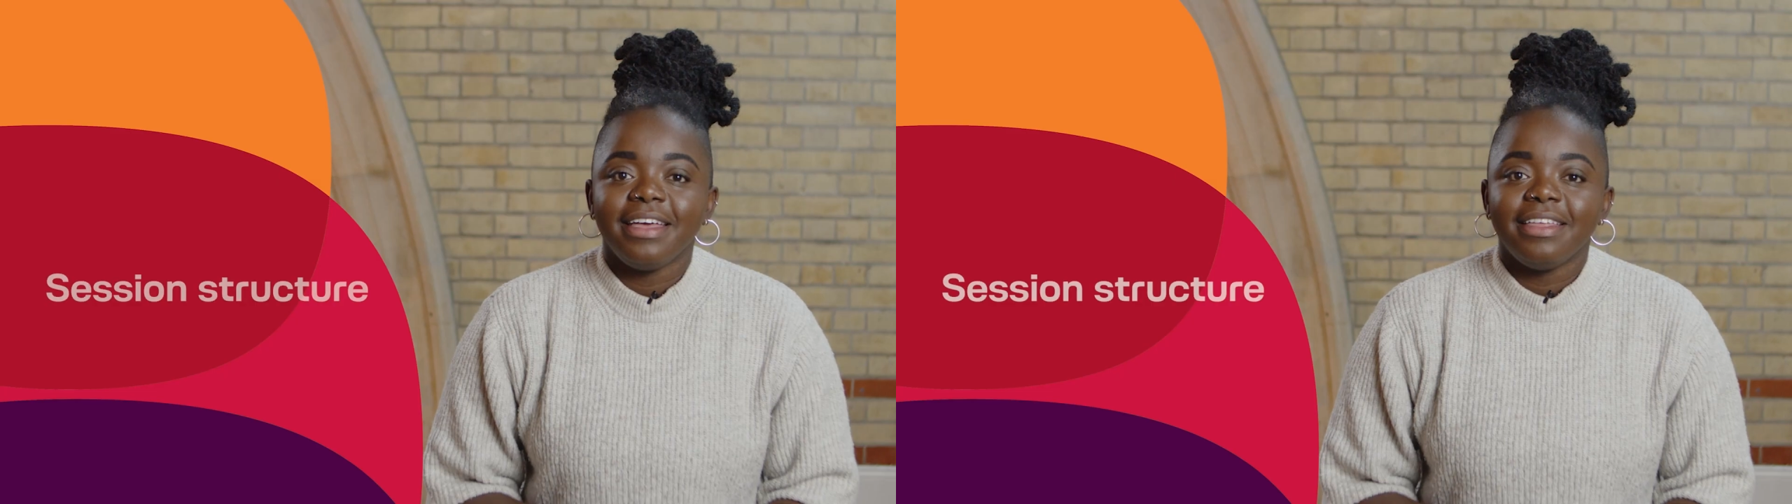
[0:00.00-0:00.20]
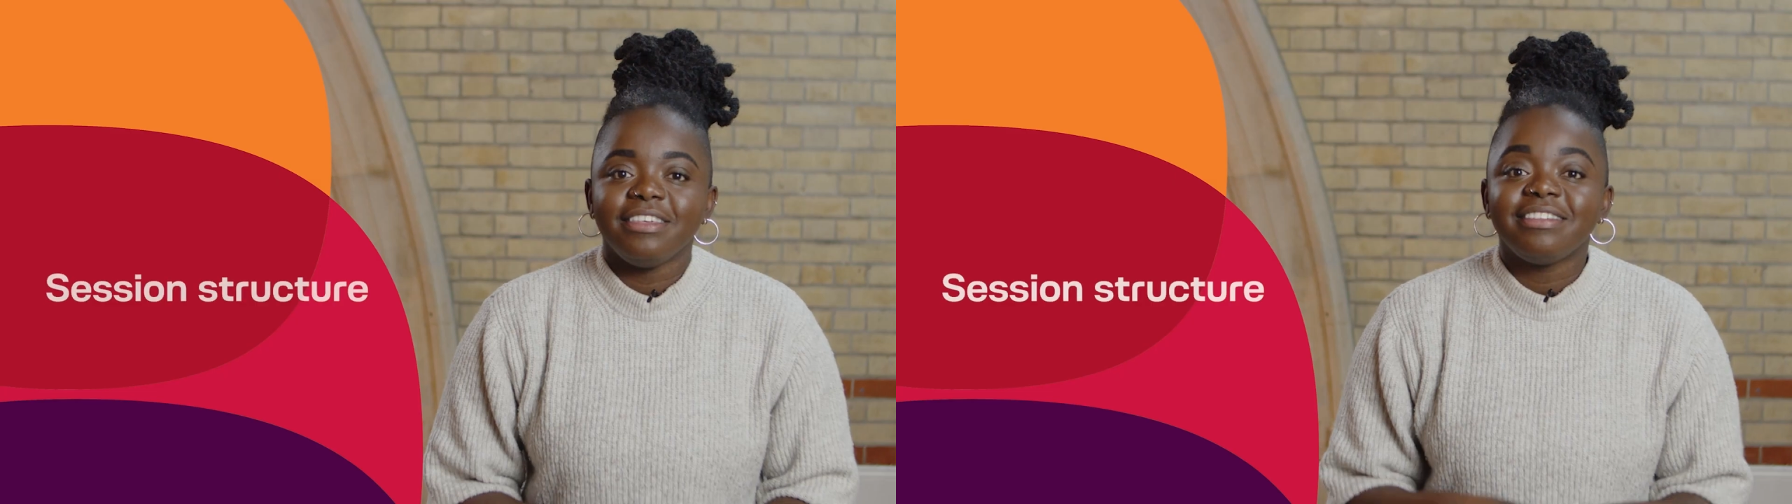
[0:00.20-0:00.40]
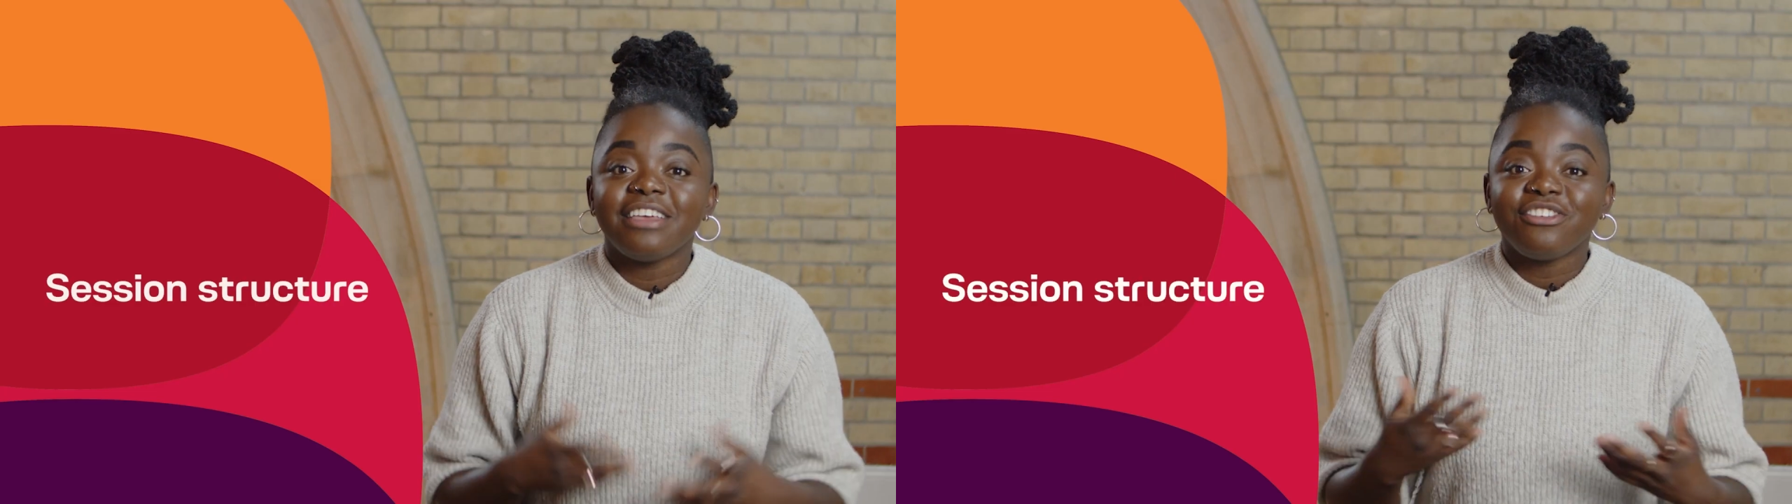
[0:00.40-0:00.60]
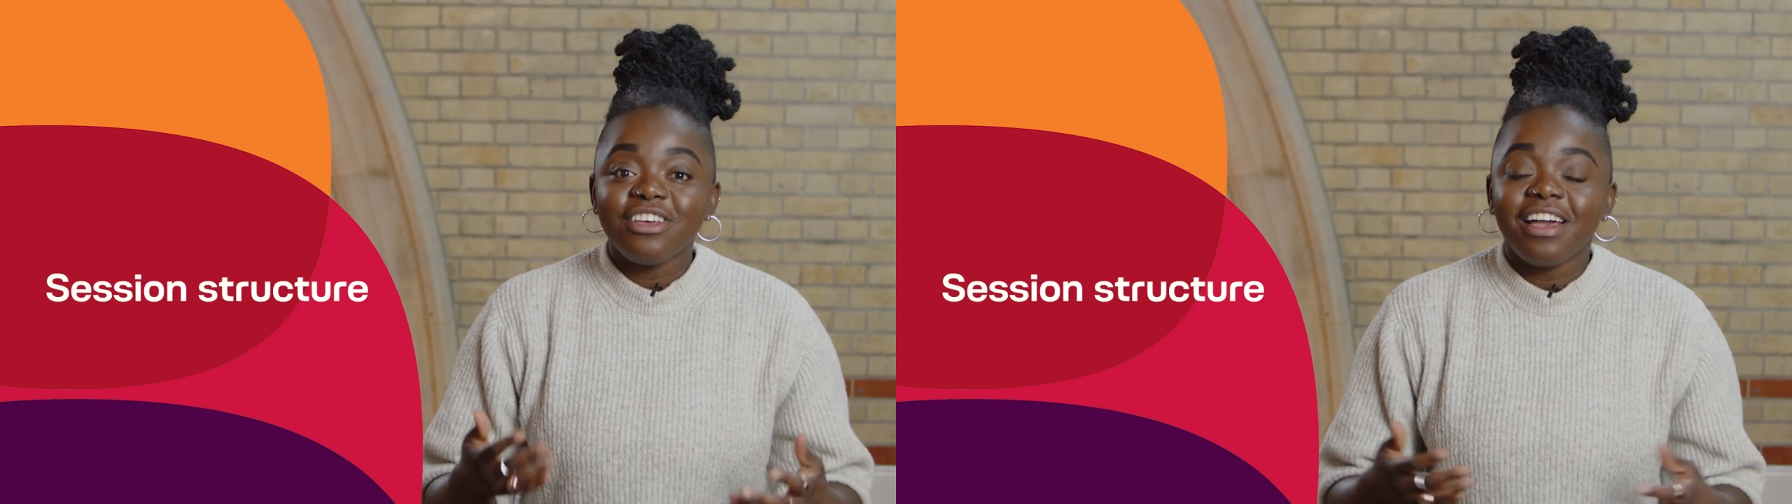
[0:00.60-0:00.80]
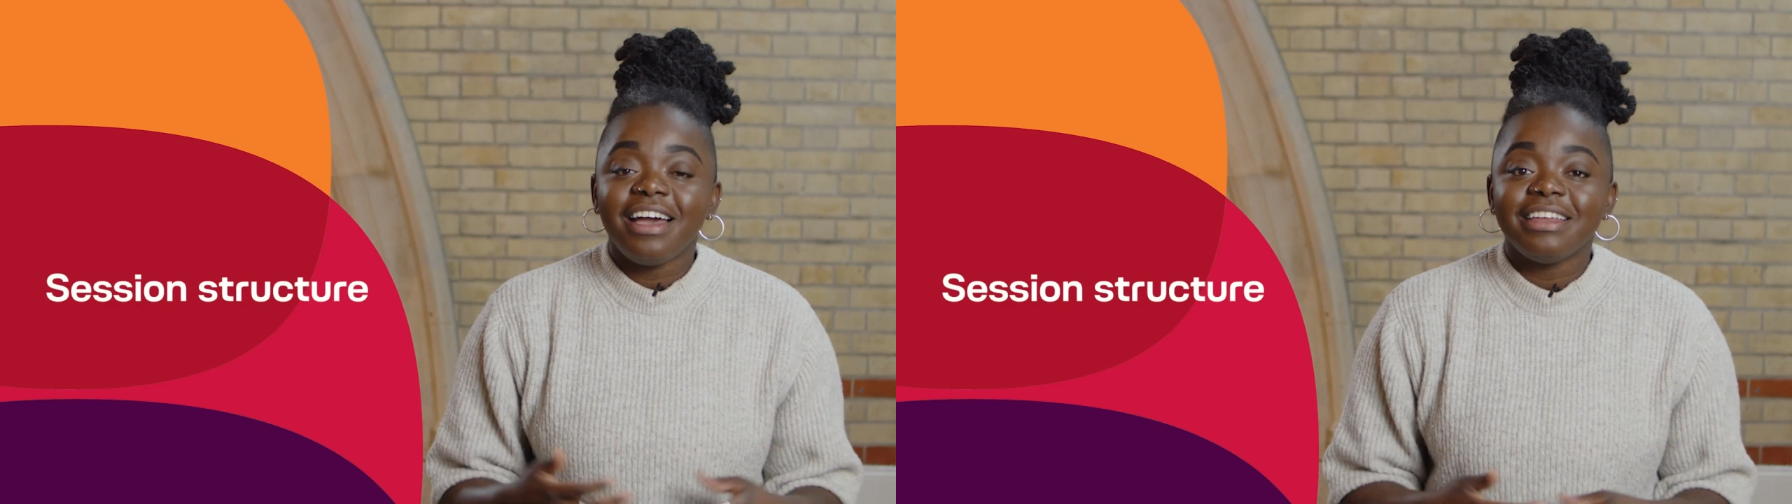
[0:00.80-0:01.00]
The session
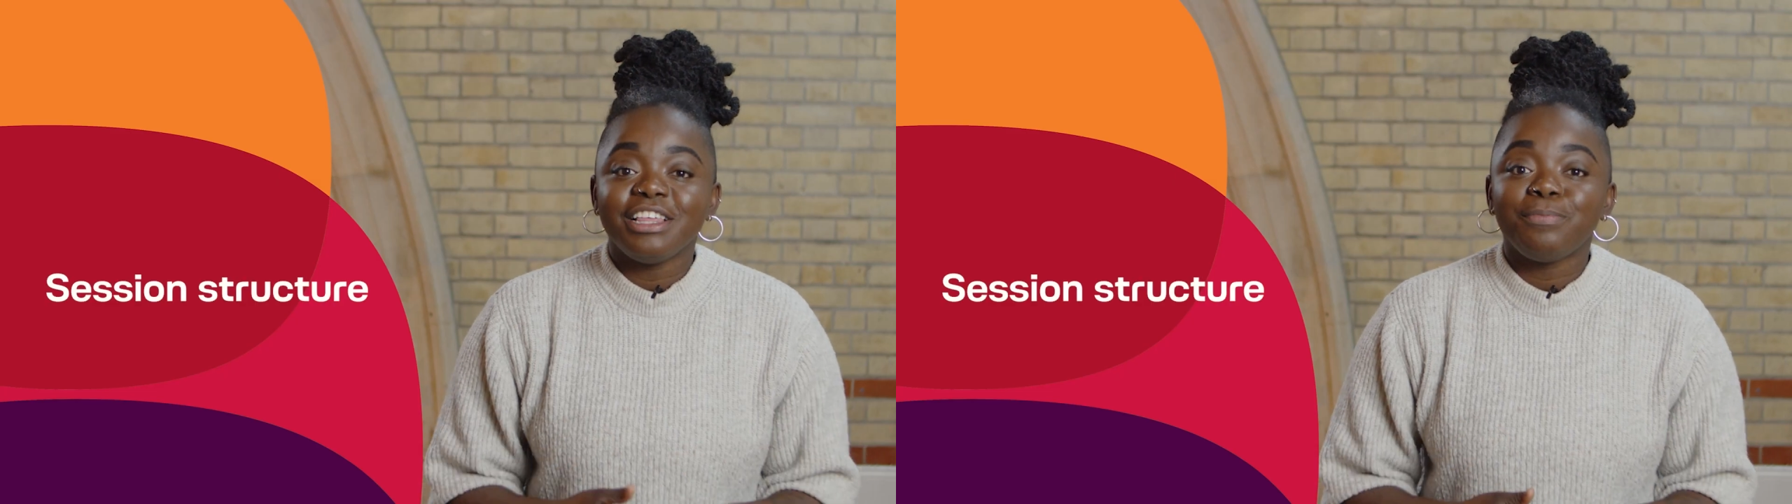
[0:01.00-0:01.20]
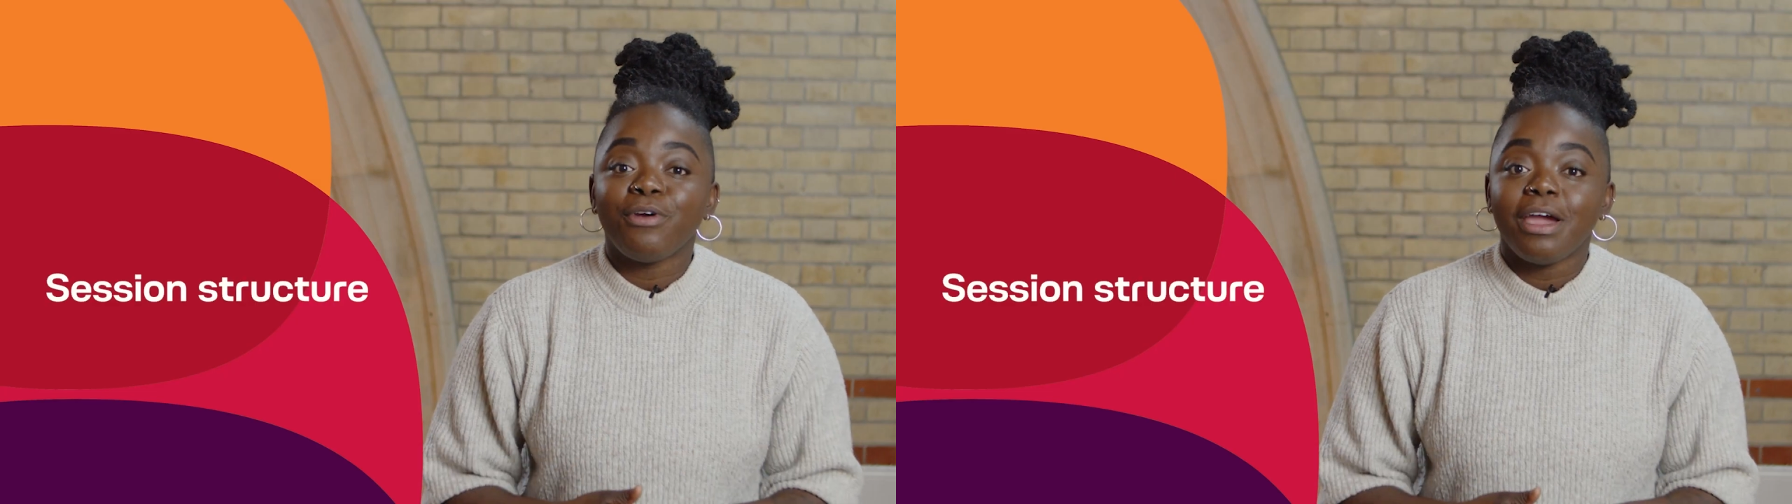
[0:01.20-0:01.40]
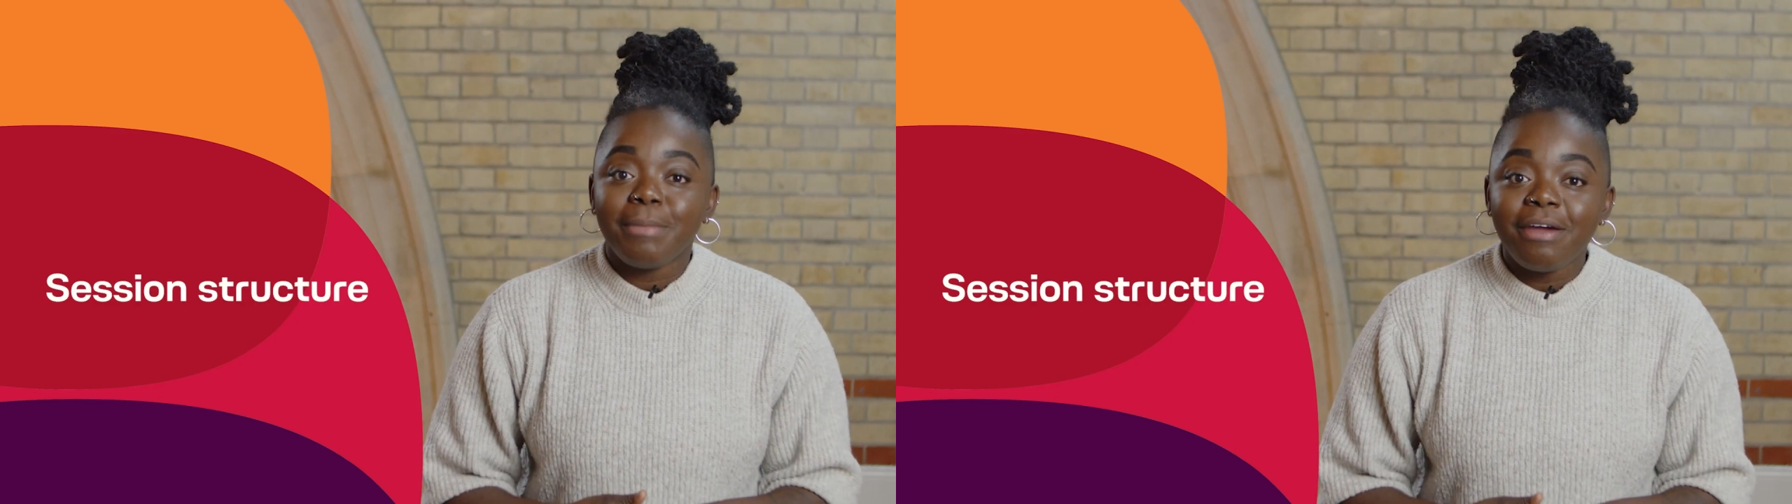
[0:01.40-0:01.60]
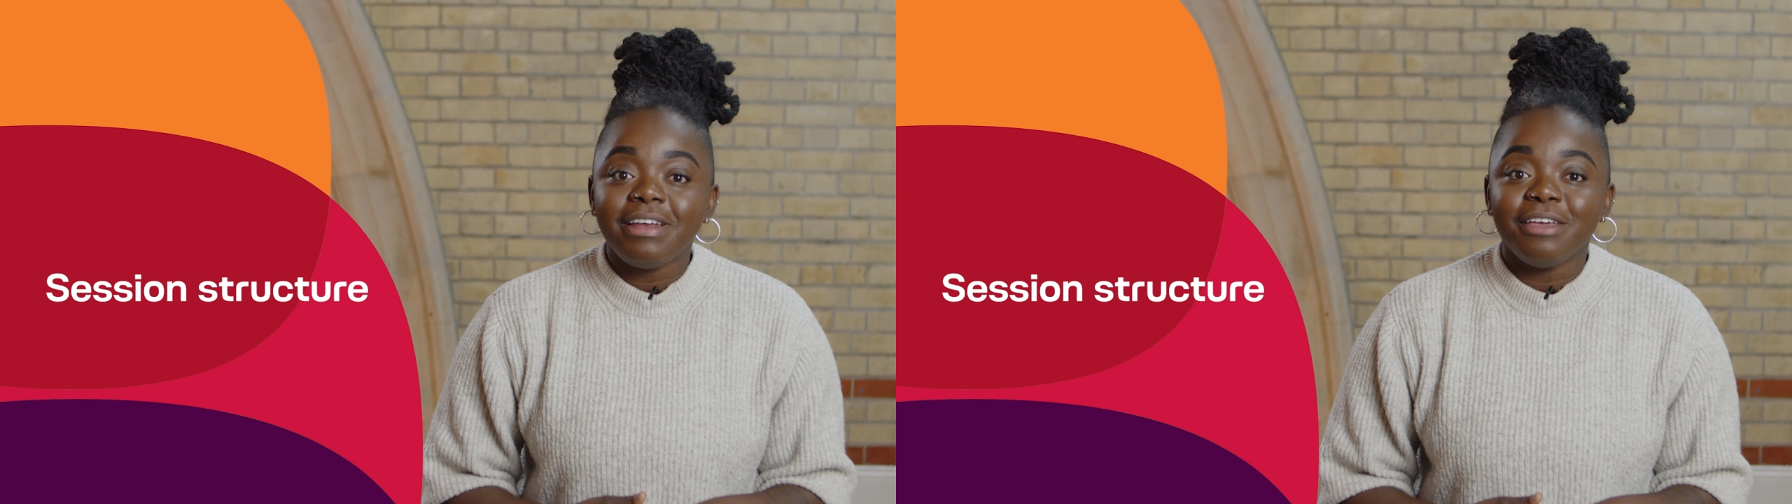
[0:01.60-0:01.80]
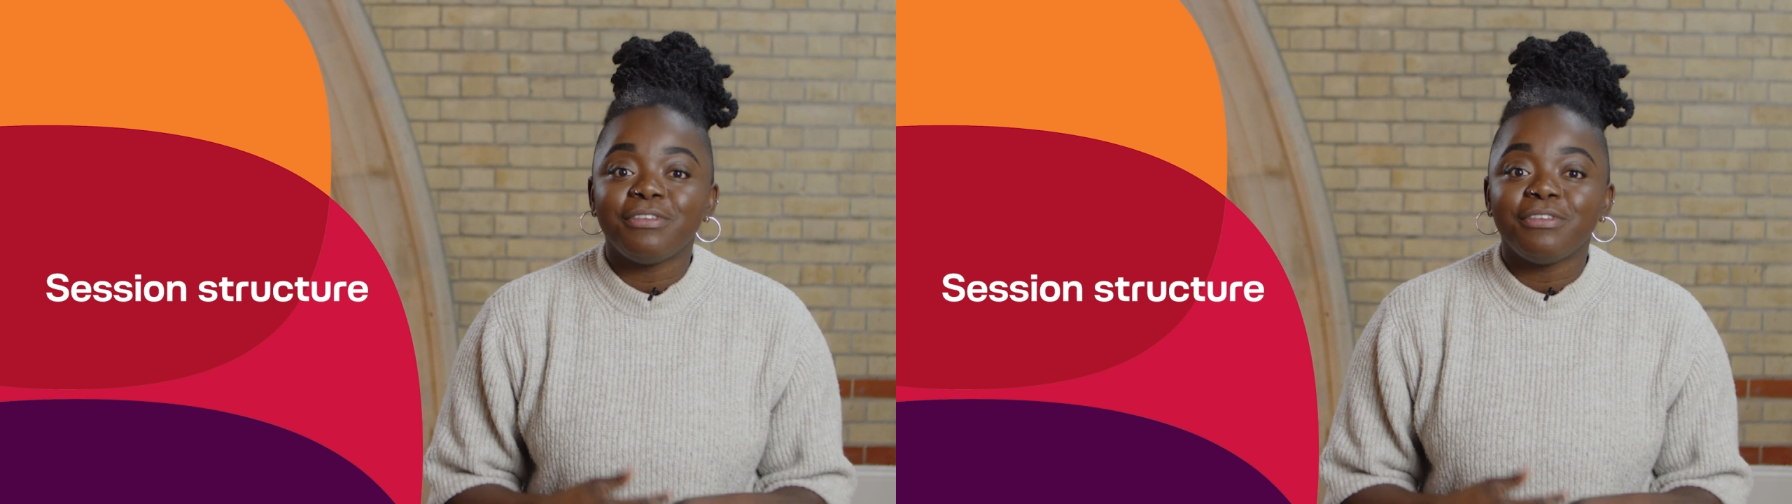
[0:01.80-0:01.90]
guide is primarily